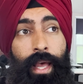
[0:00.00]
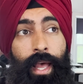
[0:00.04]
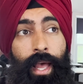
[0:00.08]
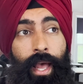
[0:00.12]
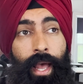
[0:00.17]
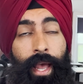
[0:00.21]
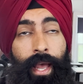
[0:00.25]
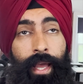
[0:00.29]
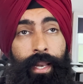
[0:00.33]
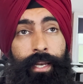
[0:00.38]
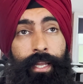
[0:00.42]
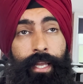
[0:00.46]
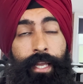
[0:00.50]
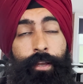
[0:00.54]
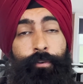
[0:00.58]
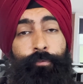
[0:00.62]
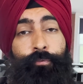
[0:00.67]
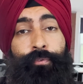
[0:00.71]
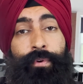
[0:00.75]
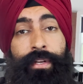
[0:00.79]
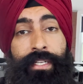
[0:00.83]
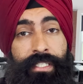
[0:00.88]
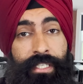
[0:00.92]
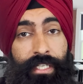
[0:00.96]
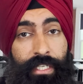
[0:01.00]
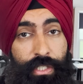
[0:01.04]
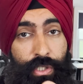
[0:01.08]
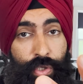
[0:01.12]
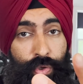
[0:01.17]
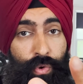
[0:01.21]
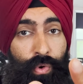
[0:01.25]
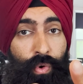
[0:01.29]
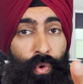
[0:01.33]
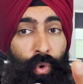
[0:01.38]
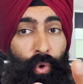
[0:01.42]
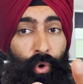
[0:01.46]
And if we see
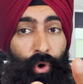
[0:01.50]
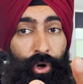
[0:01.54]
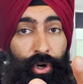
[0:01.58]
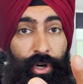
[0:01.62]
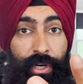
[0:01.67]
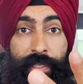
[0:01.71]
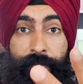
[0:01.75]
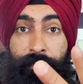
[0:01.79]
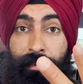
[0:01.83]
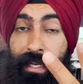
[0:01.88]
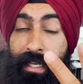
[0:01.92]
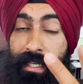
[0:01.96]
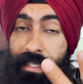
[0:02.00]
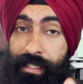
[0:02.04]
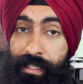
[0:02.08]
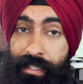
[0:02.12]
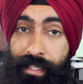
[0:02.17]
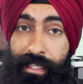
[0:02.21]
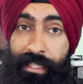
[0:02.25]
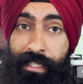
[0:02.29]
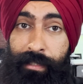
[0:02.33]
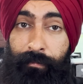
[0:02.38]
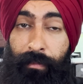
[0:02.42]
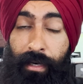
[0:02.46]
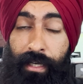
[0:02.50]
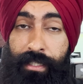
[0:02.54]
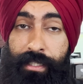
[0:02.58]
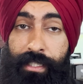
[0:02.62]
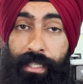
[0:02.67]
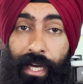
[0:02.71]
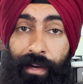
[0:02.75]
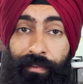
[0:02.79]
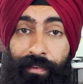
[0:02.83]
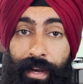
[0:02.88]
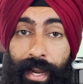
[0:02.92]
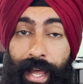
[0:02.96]
two quarters, meaning six months
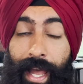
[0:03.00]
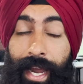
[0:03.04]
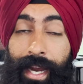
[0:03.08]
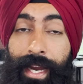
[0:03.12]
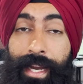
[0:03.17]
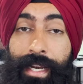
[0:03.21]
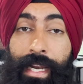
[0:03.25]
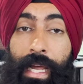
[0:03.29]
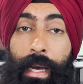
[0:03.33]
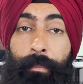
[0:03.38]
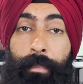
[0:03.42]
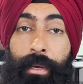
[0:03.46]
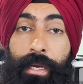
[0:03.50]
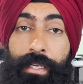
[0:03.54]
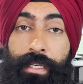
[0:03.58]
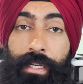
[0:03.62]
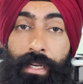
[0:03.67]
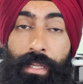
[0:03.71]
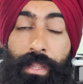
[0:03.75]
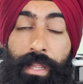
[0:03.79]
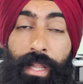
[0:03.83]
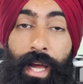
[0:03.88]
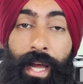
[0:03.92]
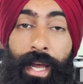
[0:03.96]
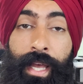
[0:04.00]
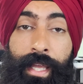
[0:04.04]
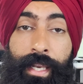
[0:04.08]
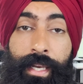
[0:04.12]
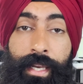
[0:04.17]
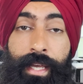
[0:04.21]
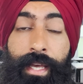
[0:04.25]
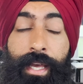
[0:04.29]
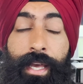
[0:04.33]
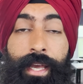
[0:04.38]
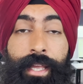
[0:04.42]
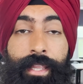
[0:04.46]
of an economic decline,
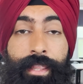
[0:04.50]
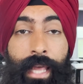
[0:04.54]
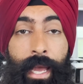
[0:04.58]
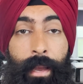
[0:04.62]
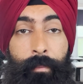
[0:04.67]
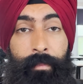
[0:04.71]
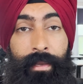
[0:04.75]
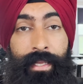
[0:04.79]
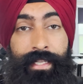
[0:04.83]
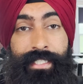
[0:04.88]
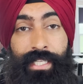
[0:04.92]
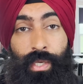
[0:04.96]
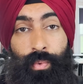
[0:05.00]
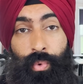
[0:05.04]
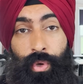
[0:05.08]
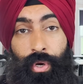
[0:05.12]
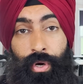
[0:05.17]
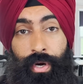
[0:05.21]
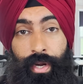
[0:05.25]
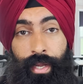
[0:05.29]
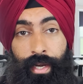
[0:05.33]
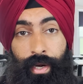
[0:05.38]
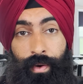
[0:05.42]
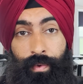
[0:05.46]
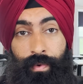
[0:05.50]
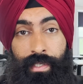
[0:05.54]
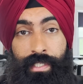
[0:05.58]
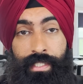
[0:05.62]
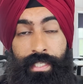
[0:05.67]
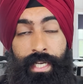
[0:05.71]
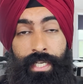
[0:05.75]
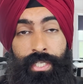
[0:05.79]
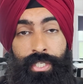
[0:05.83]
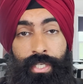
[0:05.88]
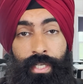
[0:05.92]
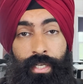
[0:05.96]
that means that we're in a
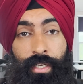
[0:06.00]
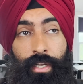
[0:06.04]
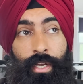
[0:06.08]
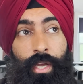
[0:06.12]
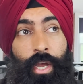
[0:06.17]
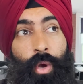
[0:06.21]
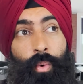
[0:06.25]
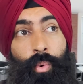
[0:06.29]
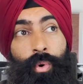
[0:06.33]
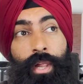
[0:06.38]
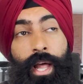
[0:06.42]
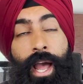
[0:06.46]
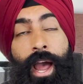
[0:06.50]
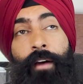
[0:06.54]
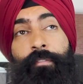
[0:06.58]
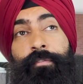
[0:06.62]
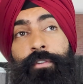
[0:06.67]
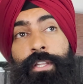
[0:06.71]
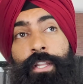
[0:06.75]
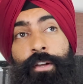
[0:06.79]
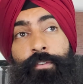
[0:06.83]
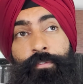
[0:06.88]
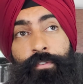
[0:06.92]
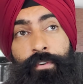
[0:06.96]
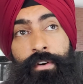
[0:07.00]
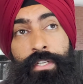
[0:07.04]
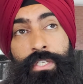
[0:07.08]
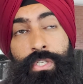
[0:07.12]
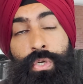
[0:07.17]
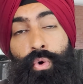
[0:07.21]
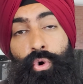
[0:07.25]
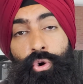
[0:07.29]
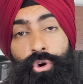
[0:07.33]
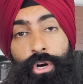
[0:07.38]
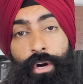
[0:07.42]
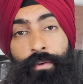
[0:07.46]
recession. Well, after the first
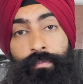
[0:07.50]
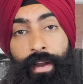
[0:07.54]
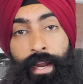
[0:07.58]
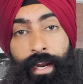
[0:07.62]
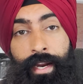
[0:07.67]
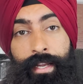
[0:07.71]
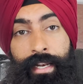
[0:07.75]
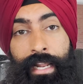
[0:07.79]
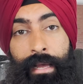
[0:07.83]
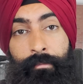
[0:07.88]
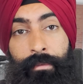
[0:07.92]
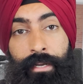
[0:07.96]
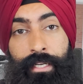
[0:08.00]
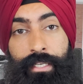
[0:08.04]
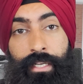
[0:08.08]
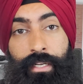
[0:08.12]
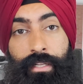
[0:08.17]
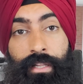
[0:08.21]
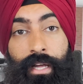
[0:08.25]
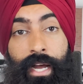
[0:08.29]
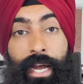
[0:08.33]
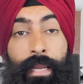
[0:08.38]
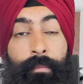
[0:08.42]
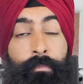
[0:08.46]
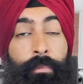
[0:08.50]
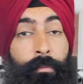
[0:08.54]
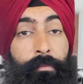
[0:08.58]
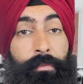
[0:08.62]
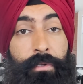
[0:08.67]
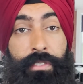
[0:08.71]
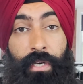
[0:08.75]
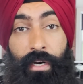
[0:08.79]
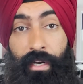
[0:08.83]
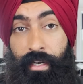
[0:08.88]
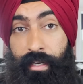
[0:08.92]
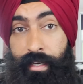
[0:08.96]
quarter of economic decline, people
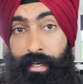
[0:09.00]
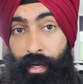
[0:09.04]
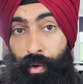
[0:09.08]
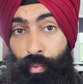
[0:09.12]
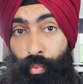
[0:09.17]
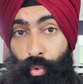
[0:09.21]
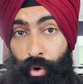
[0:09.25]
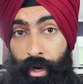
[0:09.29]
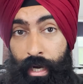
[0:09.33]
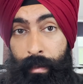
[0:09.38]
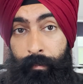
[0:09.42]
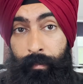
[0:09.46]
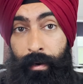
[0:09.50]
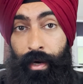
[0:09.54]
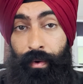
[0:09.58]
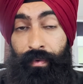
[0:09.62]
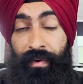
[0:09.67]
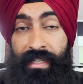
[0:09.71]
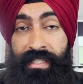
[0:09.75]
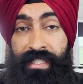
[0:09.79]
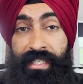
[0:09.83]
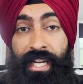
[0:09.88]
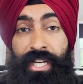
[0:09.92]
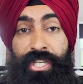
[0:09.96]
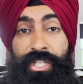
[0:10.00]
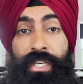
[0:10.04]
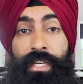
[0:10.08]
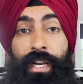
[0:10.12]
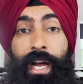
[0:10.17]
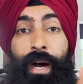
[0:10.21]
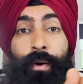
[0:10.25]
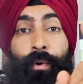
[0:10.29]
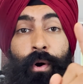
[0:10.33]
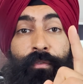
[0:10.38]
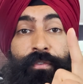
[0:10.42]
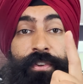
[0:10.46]
started to get worried about a recession.
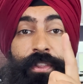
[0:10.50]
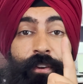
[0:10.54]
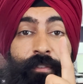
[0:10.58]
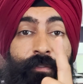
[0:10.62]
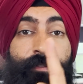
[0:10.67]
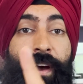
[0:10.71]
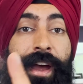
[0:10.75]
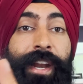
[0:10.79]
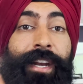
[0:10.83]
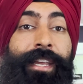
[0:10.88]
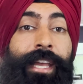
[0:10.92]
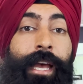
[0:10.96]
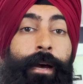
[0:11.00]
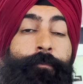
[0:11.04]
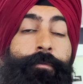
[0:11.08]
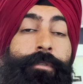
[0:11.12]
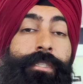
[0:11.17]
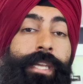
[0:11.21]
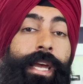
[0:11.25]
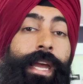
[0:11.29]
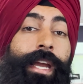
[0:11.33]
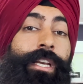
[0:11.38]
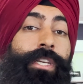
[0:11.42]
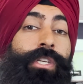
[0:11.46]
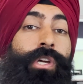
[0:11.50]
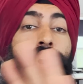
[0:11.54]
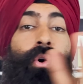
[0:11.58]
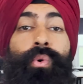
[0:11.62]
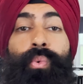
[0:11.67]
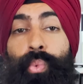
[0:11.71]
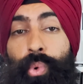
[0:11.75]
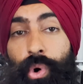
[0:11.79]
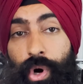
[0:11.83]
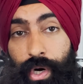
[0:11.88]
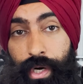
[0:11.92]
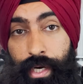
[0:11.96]
However, the Fed kept saying,
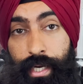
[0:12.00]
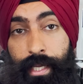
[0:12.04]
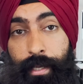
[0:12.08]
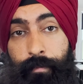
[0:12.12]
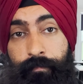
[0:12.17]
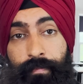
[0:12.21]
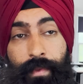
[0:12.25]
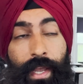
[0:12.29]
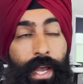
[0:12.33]
don't worry,